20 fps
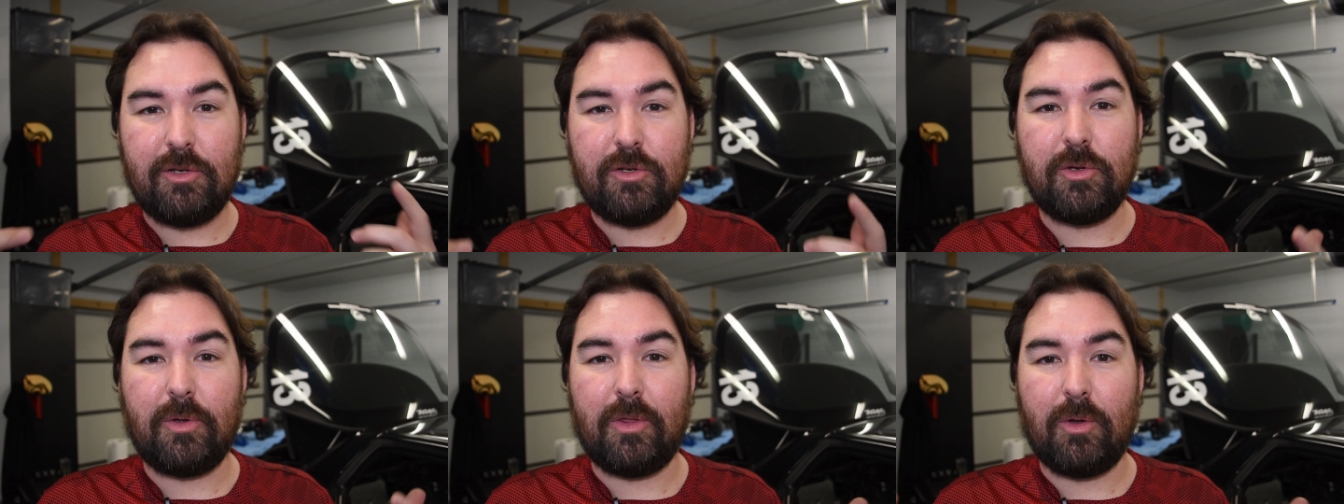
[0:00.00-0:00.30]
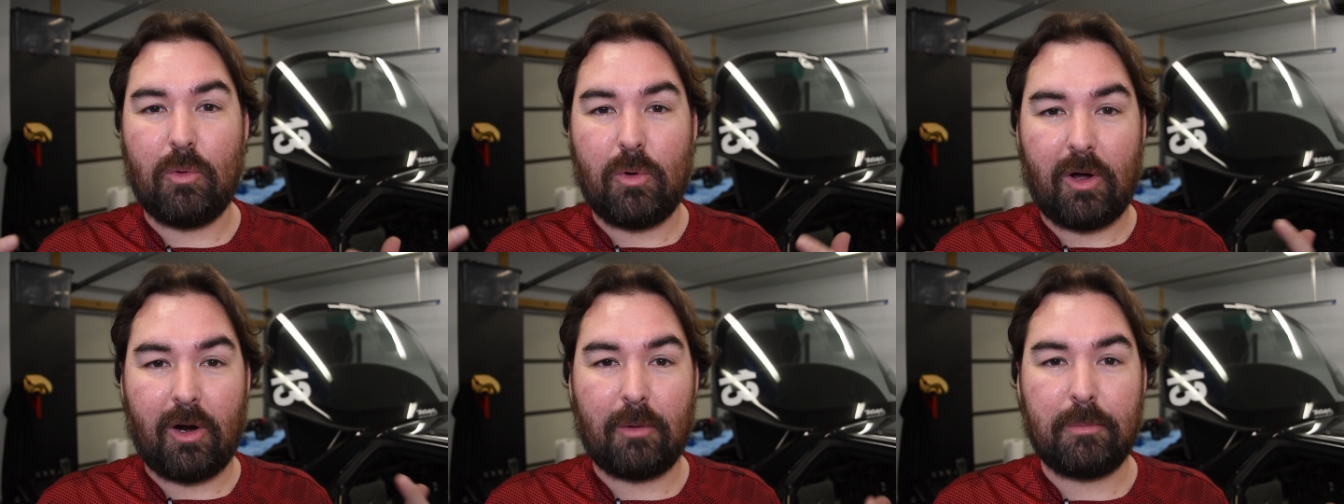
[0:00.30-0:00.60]
doing the
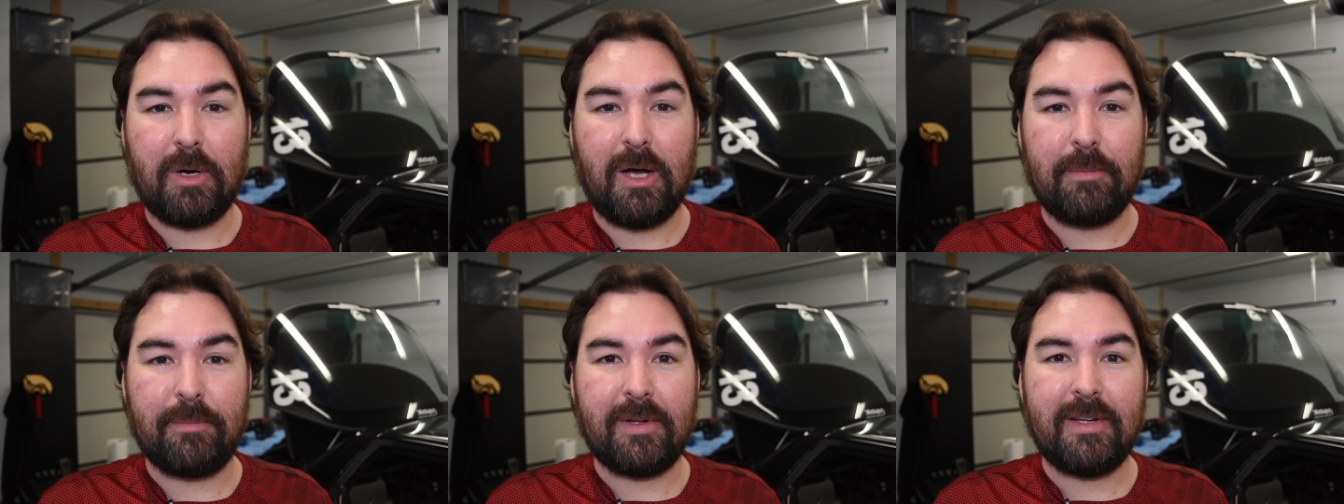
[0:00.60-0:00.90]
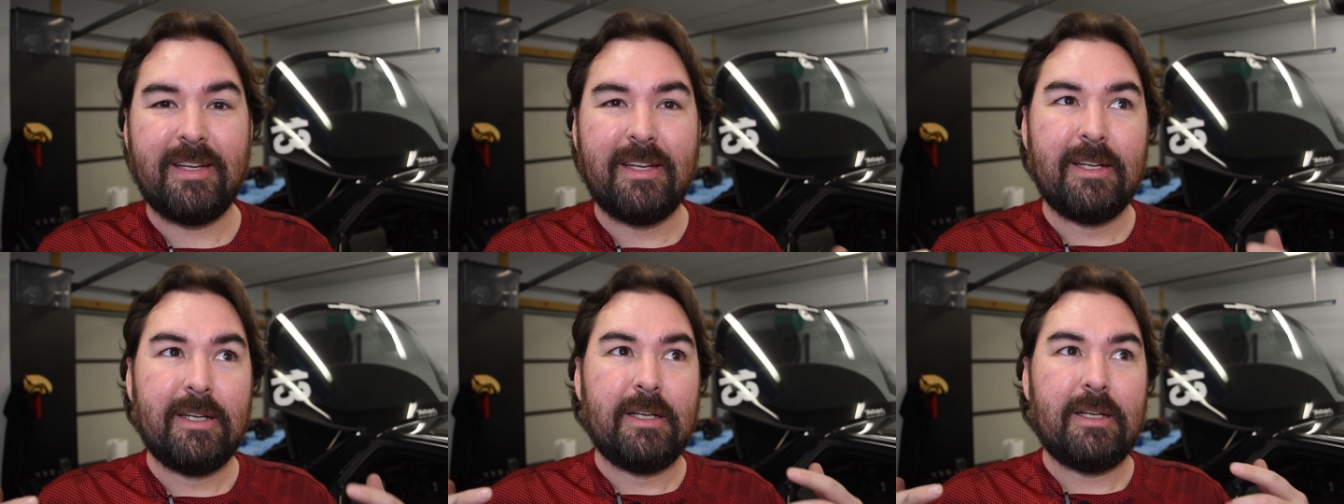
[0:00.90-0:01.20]
water pump
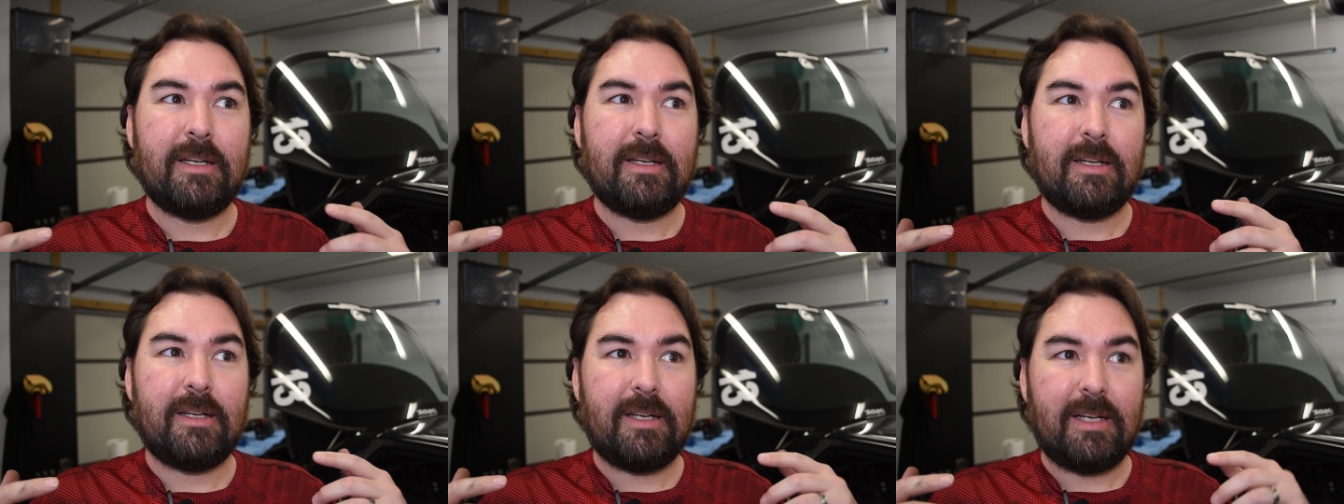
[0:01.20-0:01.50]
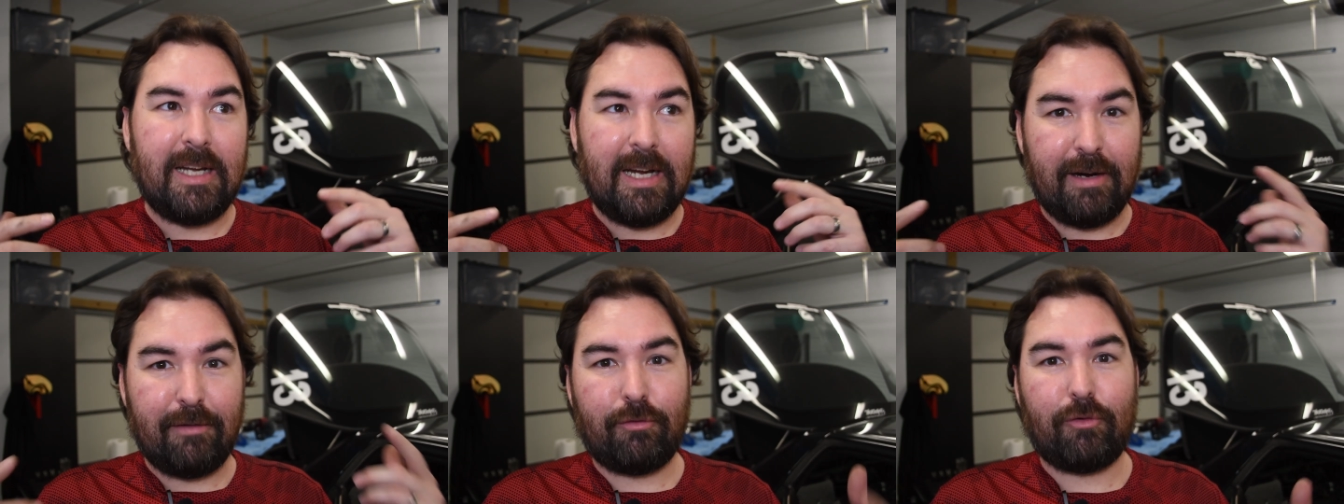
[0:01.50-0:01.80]

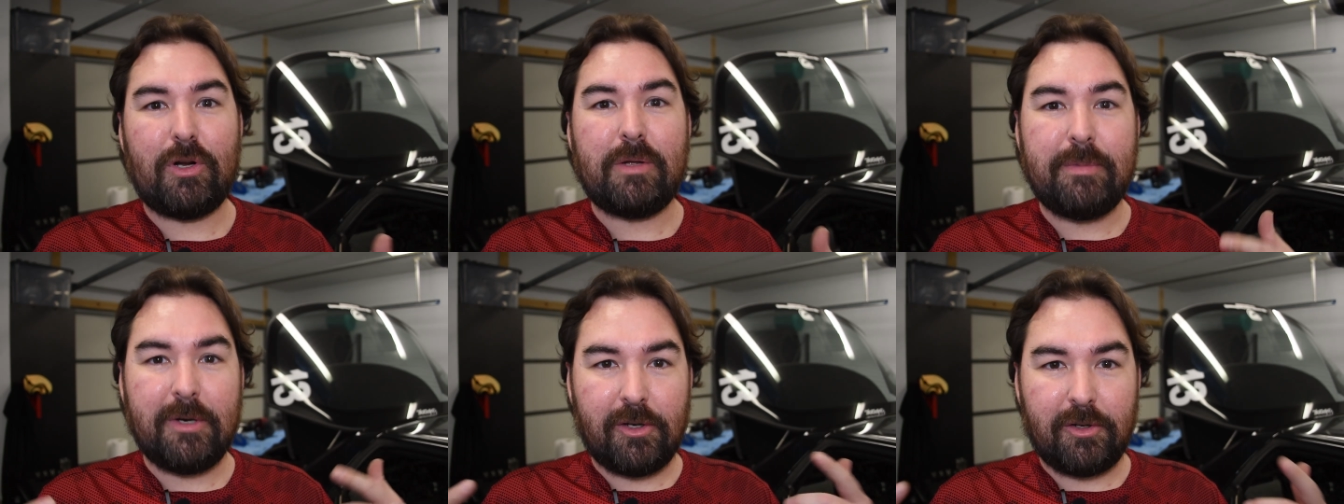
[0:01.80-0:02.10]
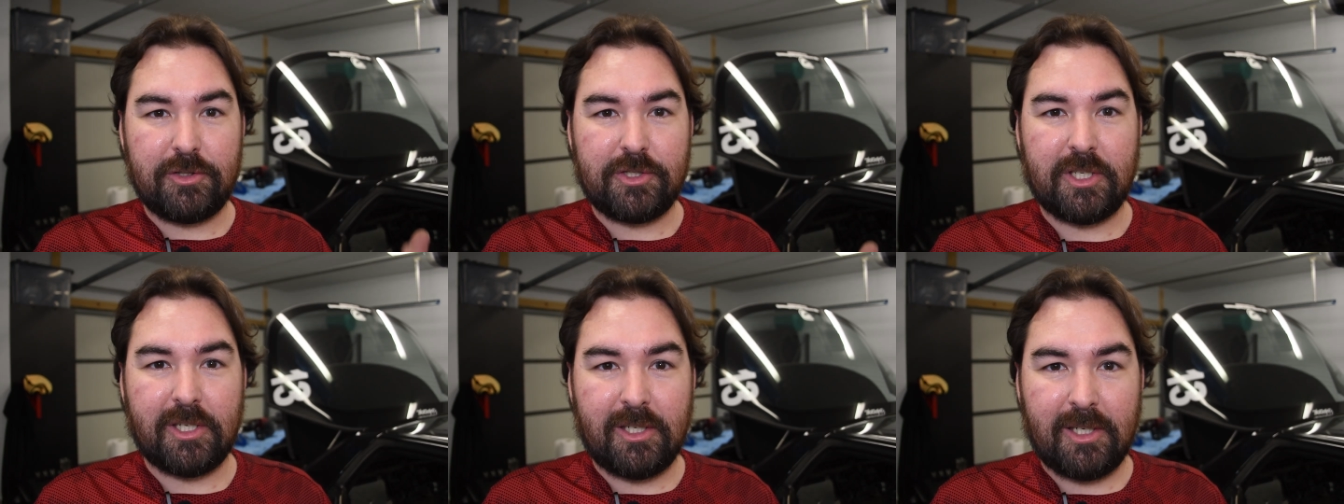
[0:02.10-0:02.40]
every
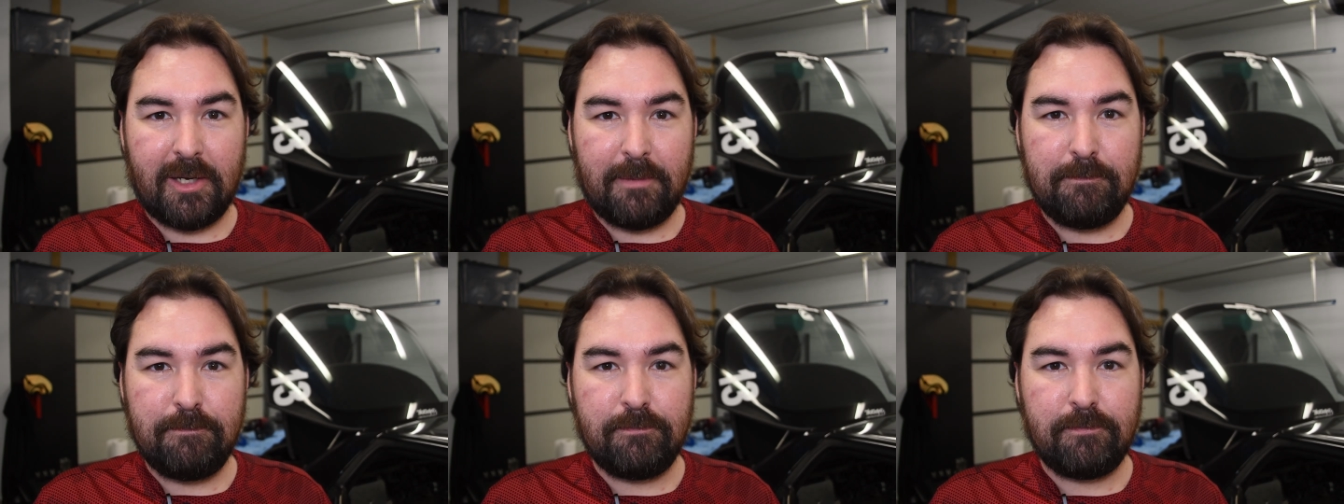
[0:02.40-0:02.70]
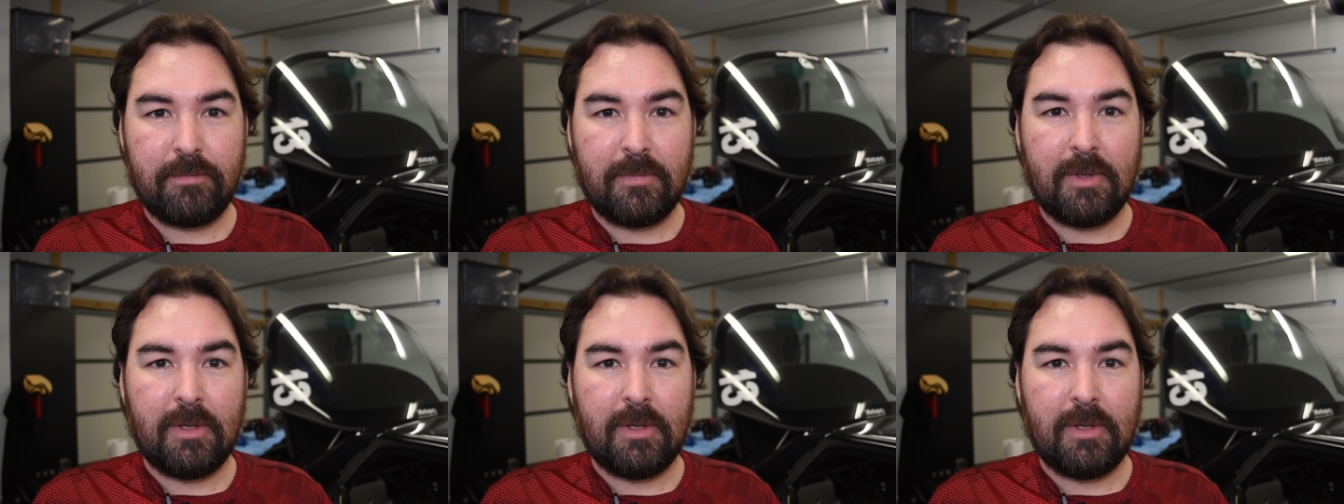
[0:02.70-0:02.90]
belt job